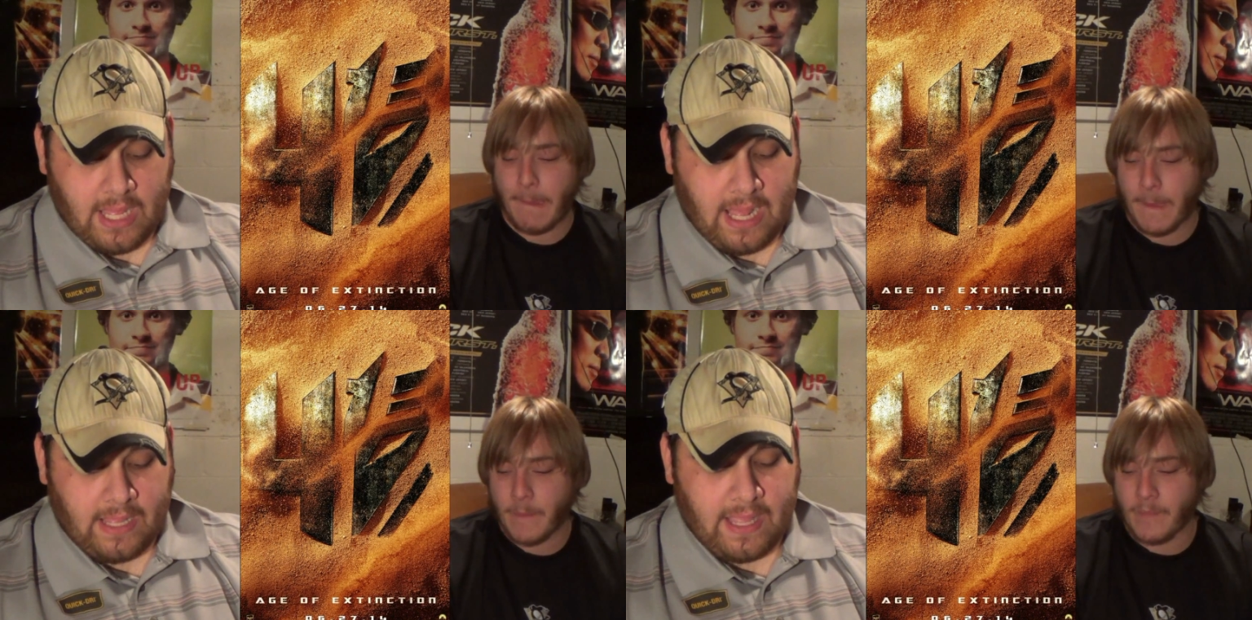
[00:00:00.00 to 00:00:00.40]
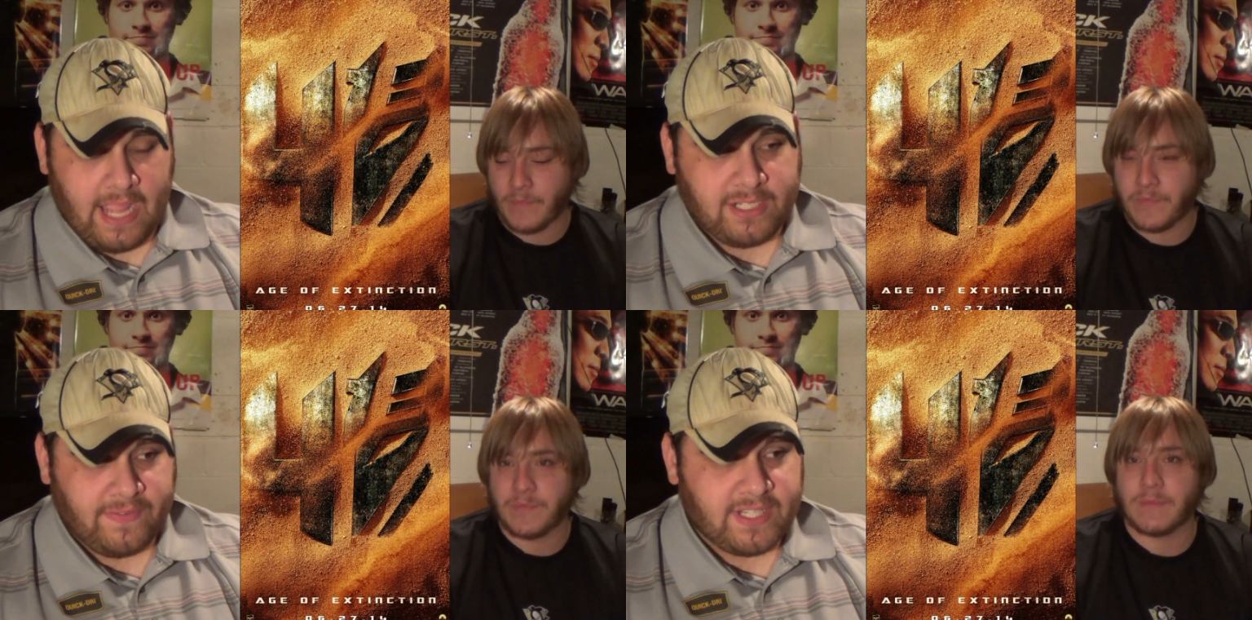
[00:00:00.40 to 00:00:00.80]
Speaker 1: uh,
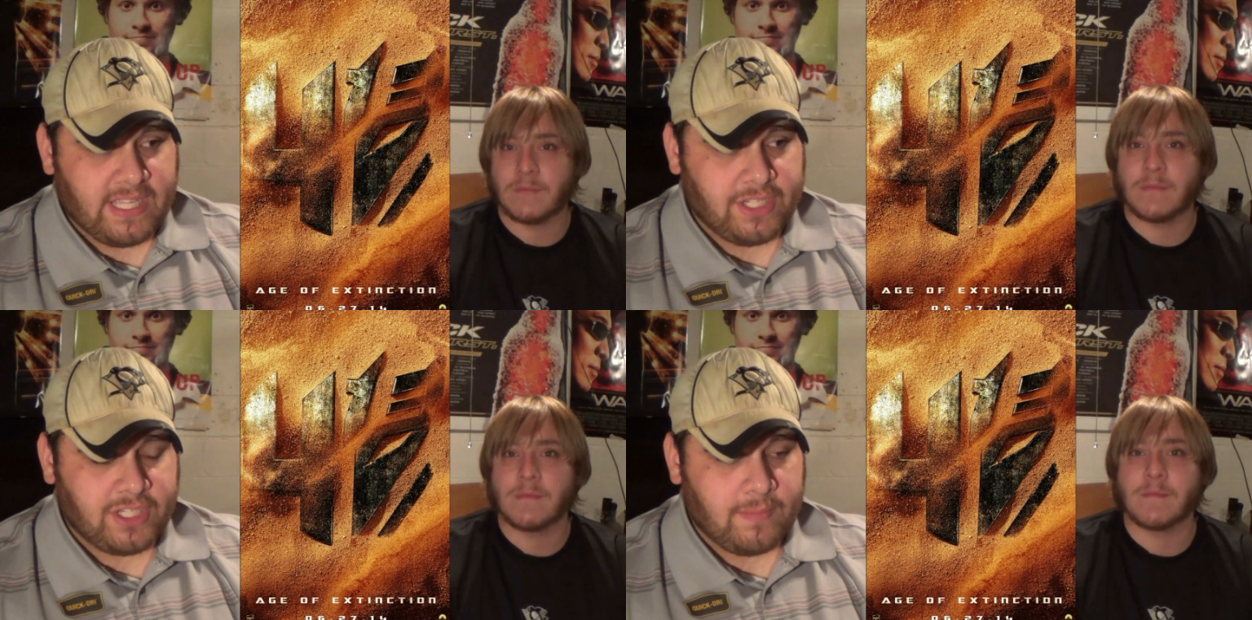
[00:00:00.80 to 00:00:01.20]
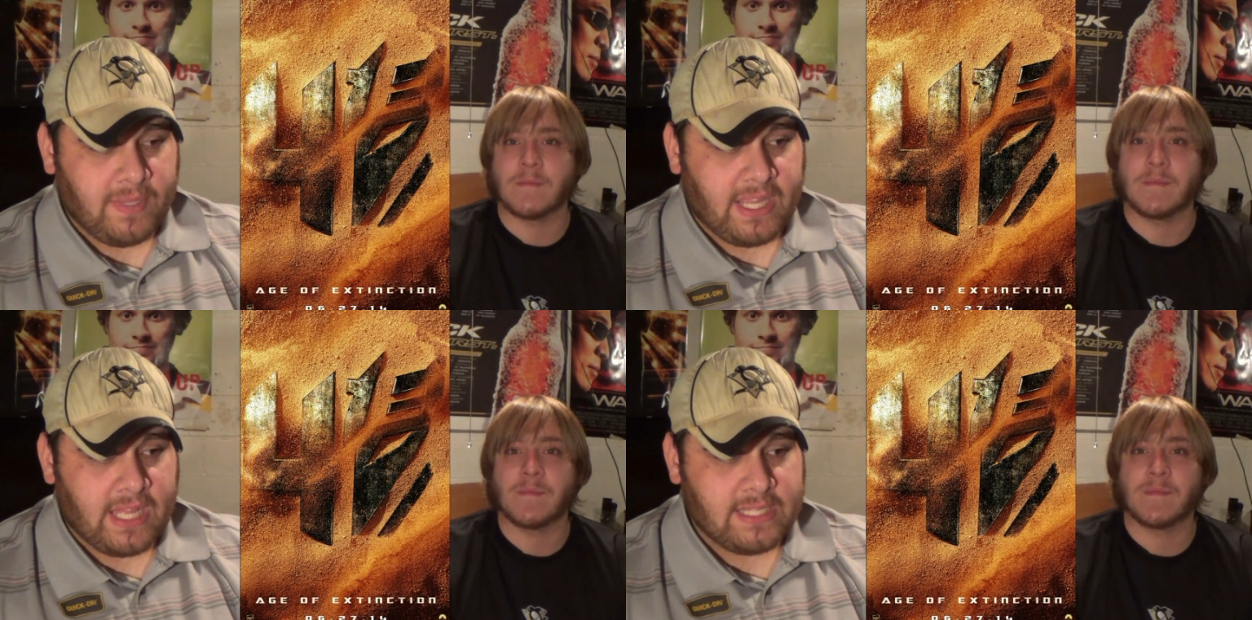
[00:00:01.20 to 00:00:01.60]
Age of Extinction
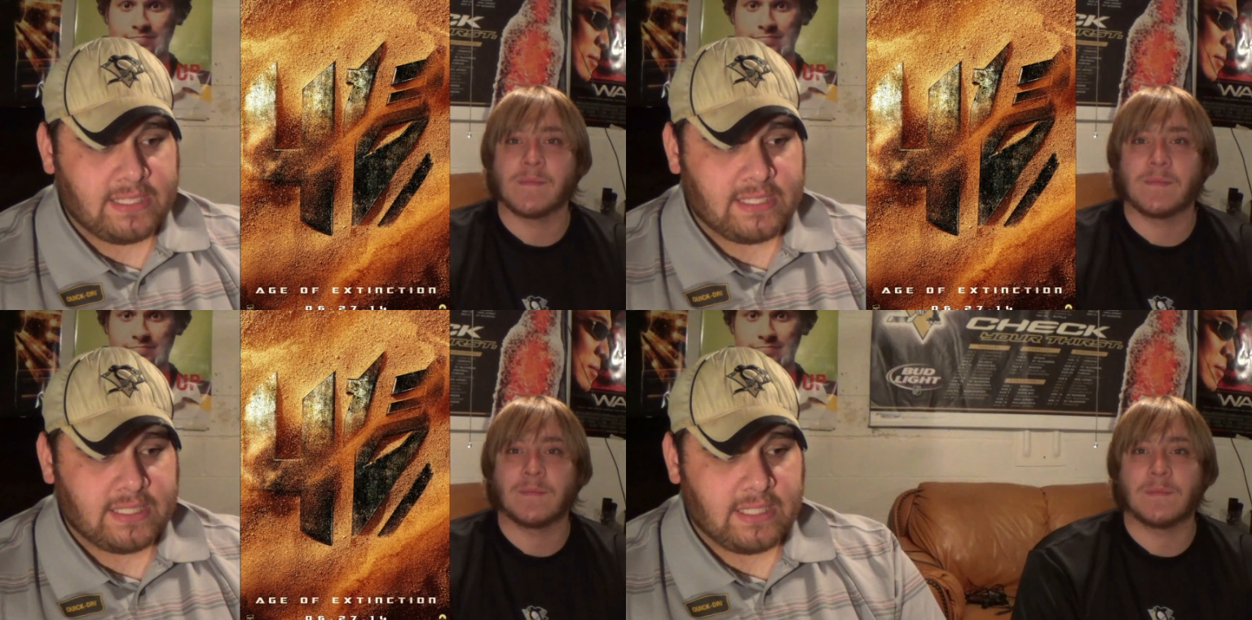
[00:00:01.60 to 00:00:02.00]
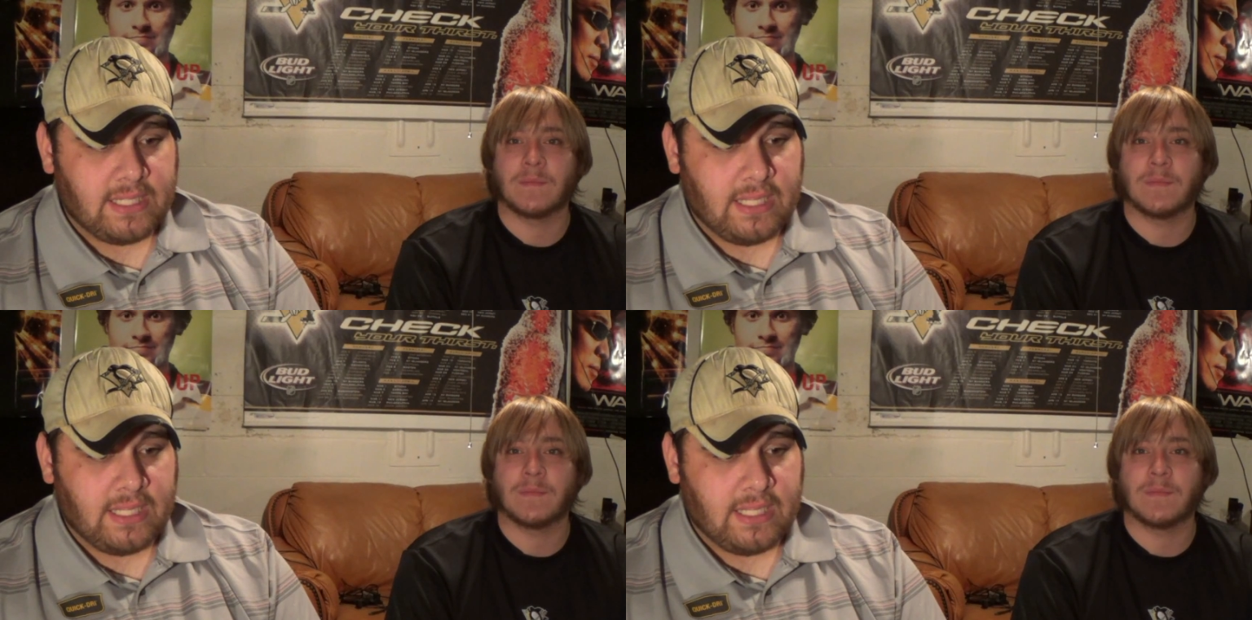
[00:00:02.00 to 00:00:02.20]
because